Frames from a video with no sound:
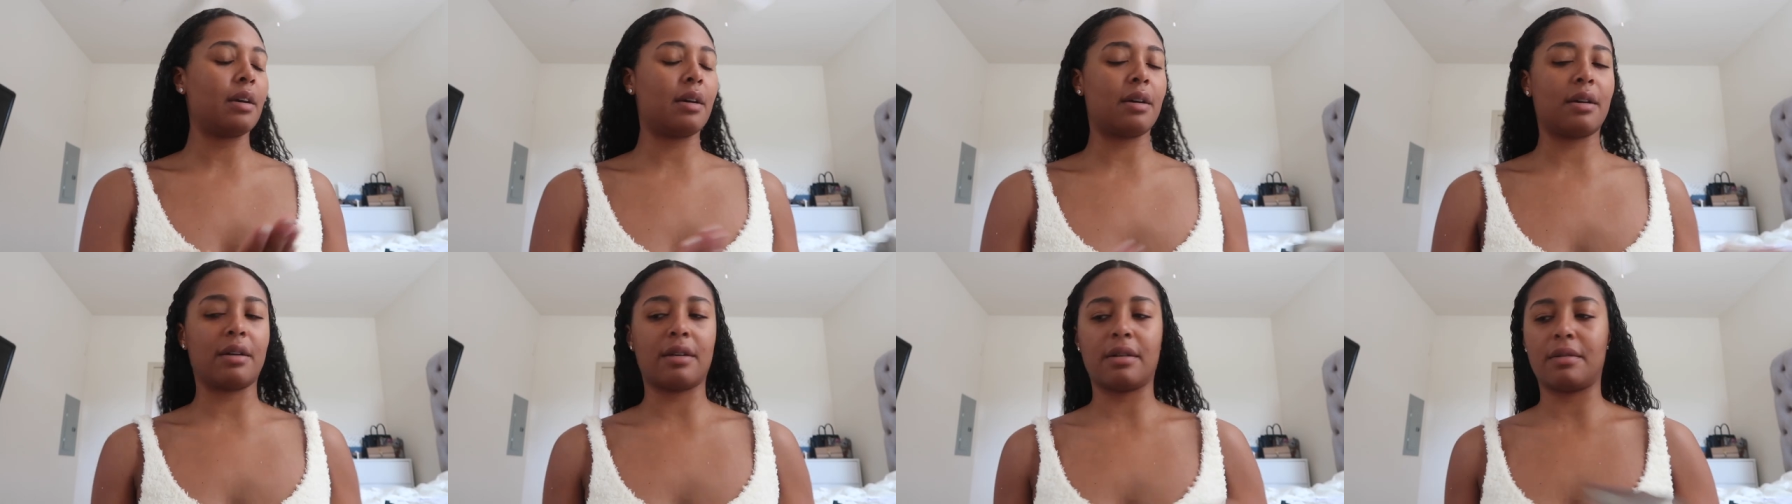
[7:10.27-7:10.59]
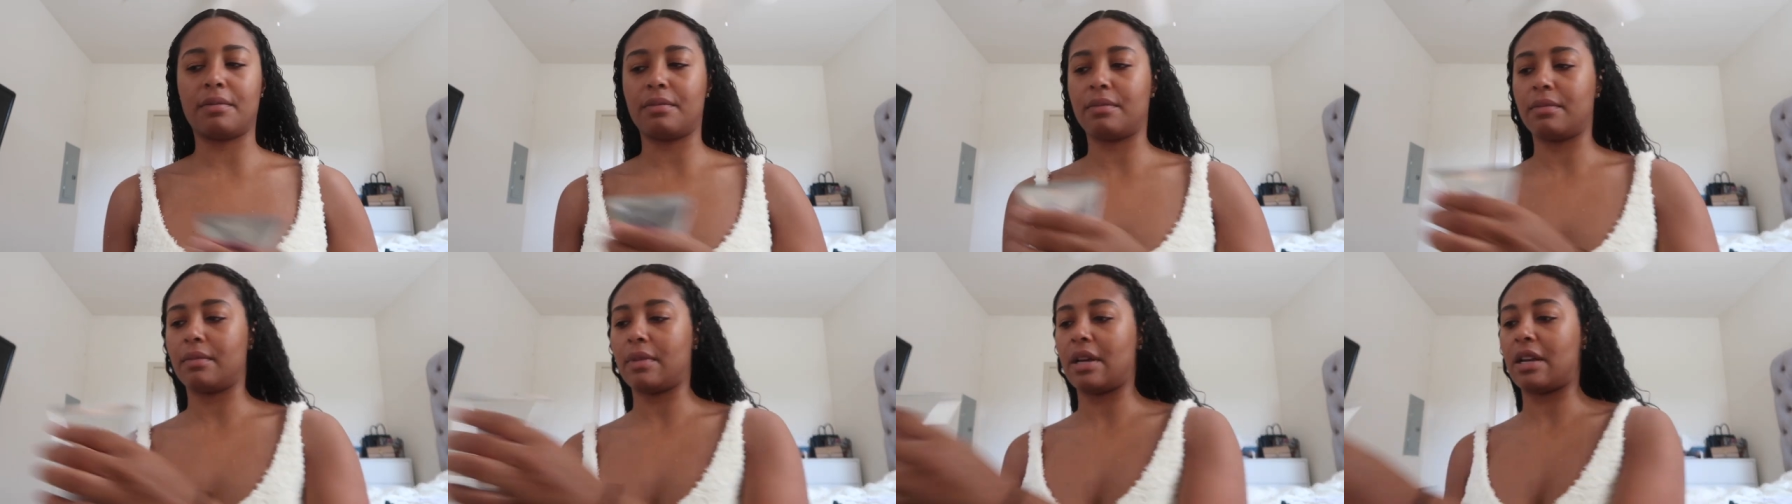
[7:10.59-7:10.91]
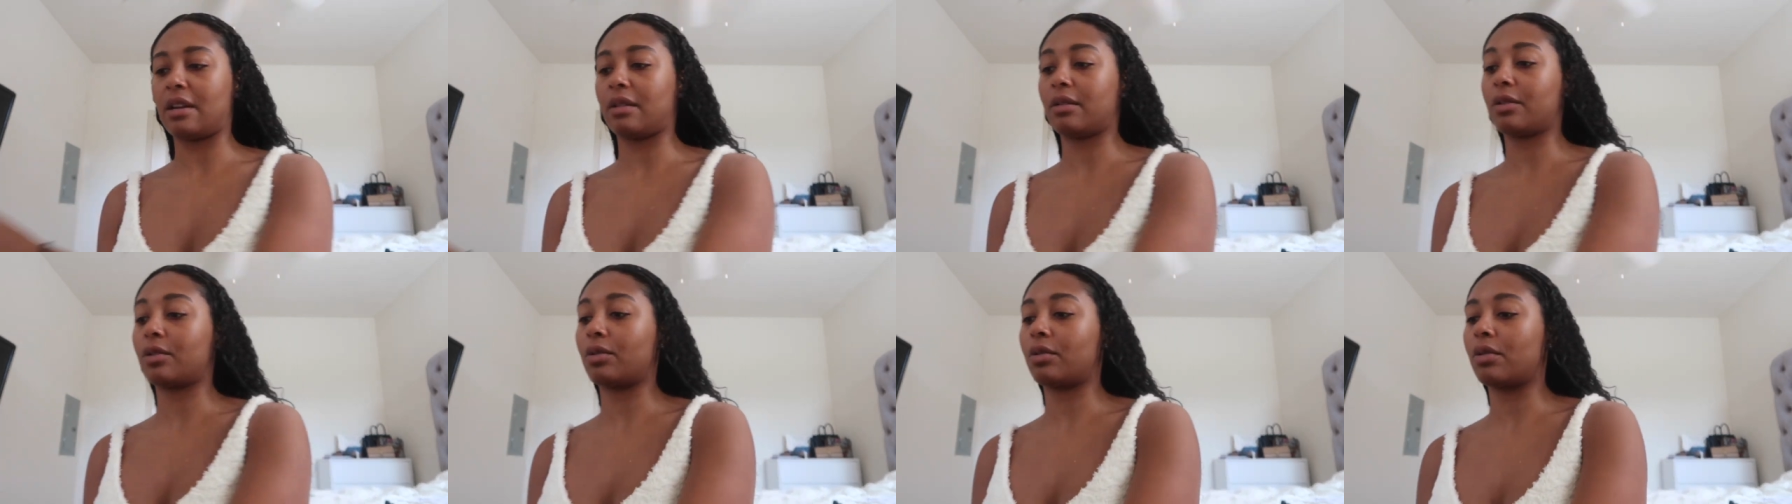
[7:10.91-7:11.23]
um,
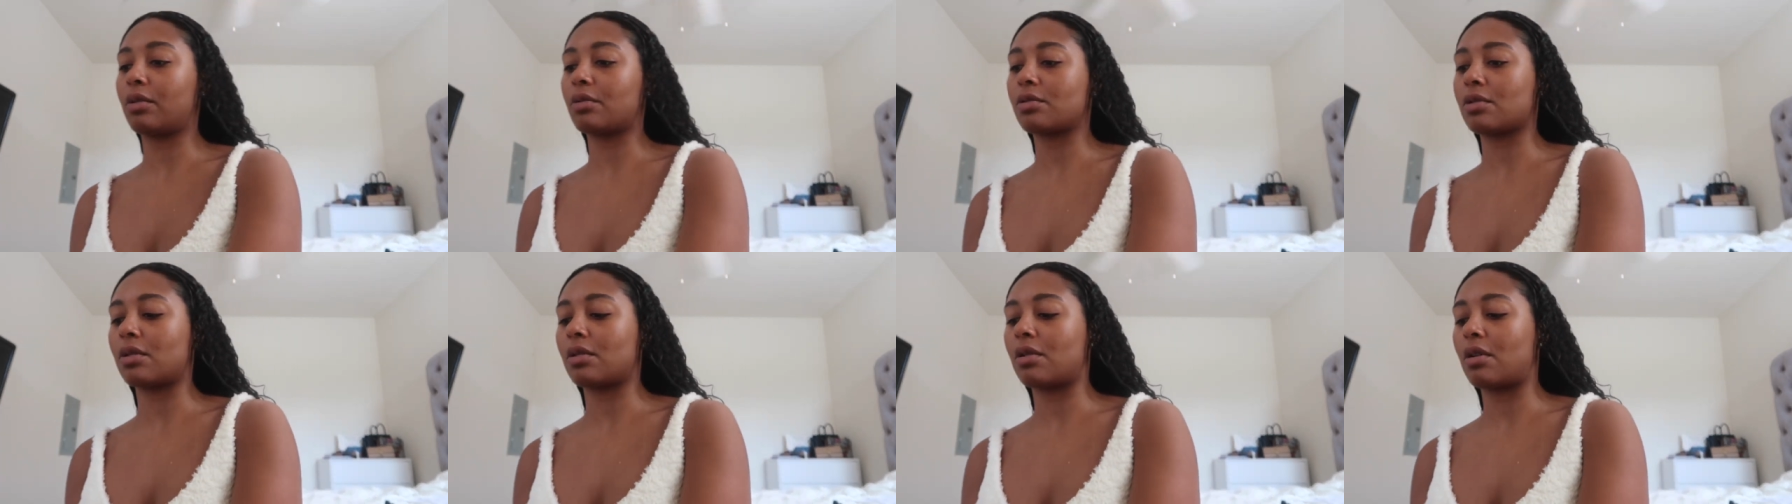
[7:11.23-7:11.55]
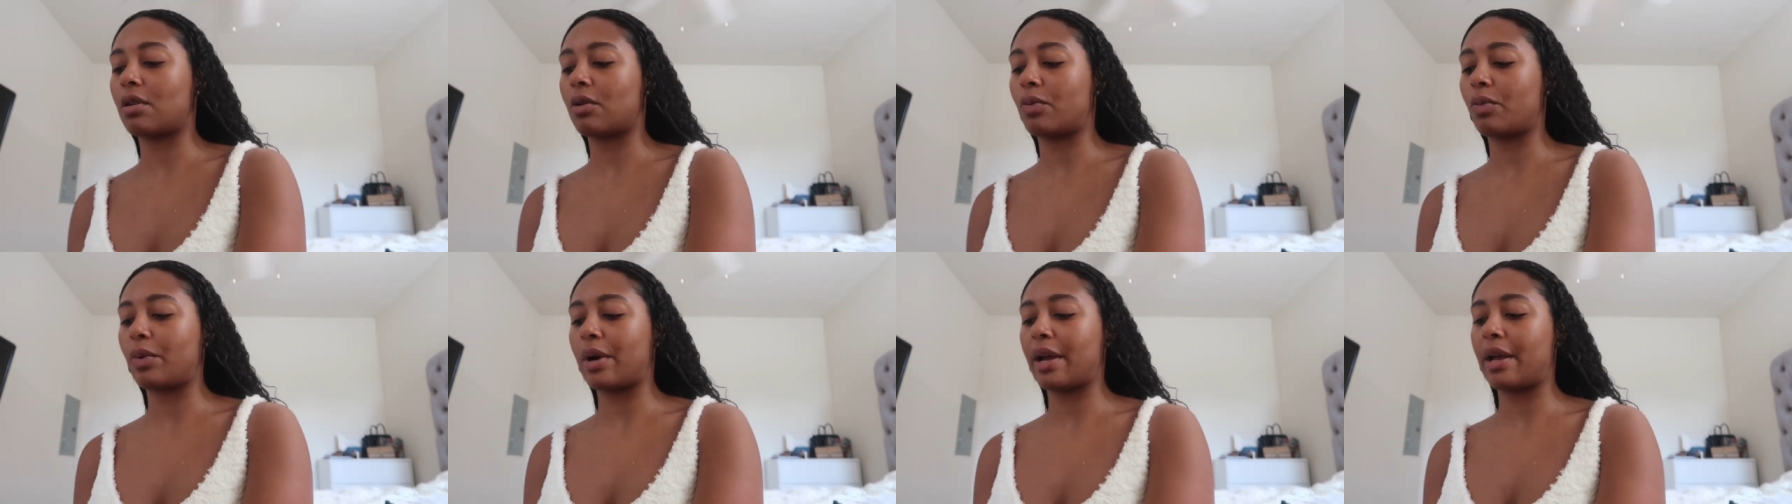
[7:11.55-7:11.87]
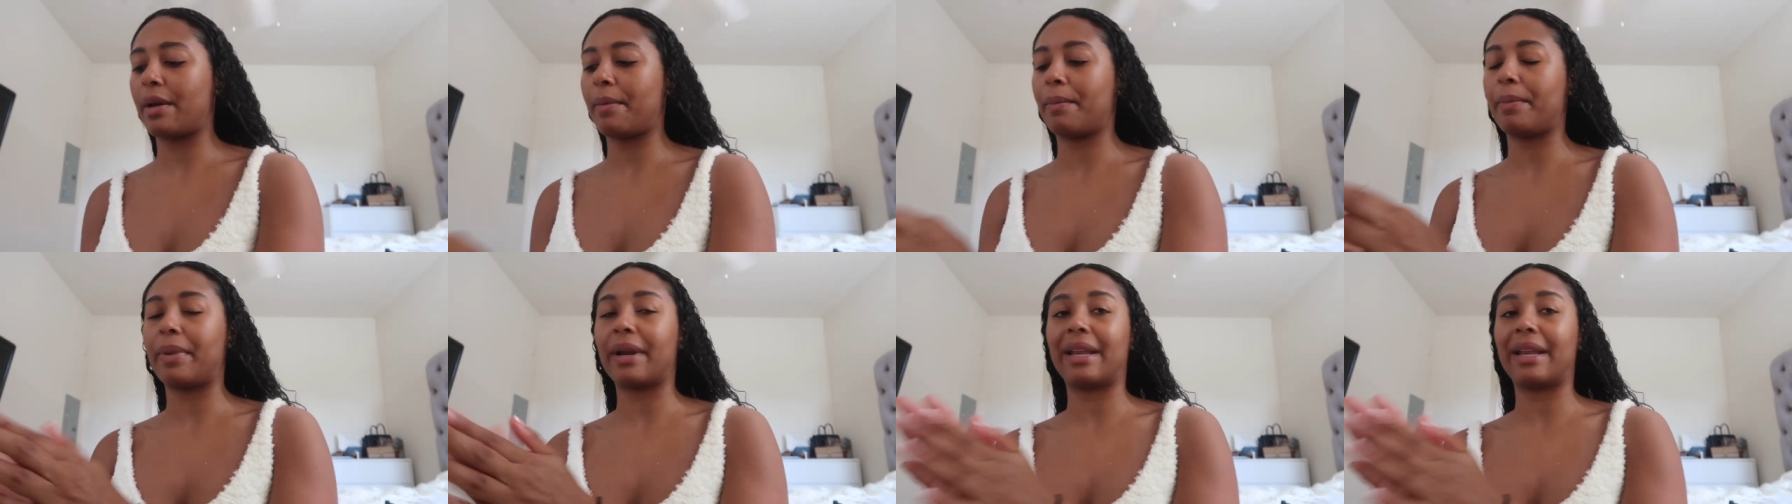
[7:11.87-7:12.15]
and a little goes a long way,